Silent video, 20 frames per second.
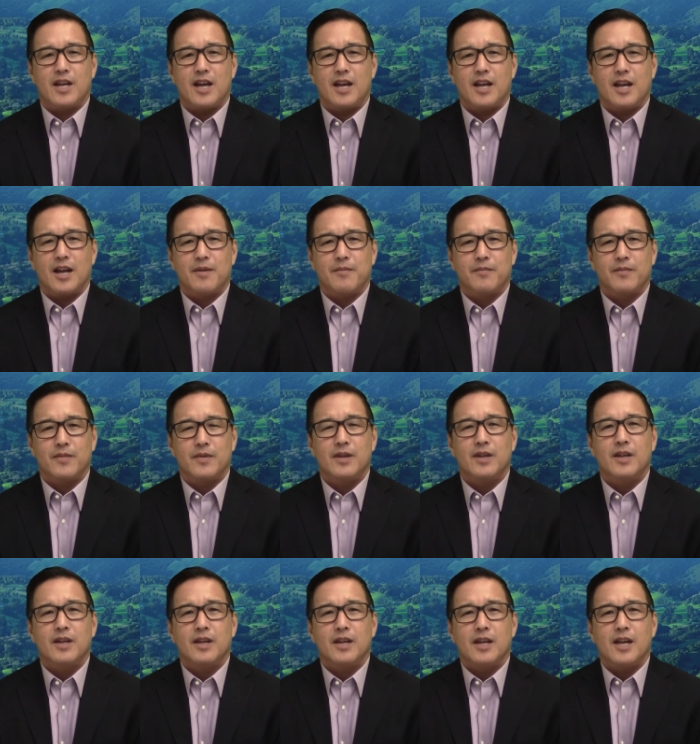a.m.
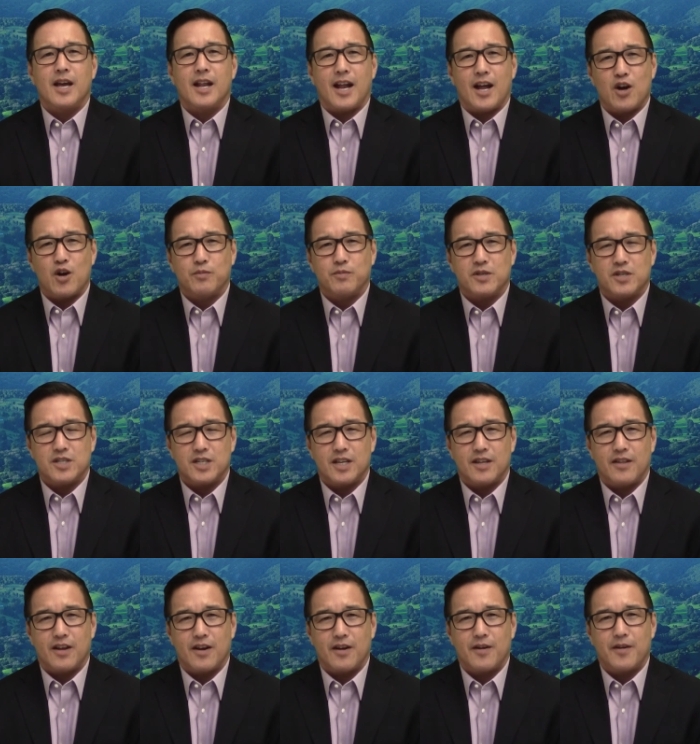and I hope to see
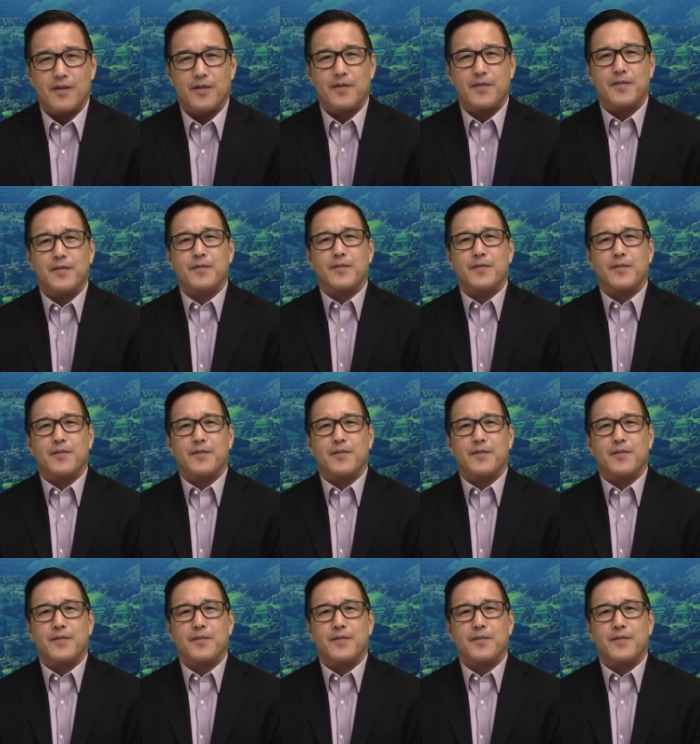you there.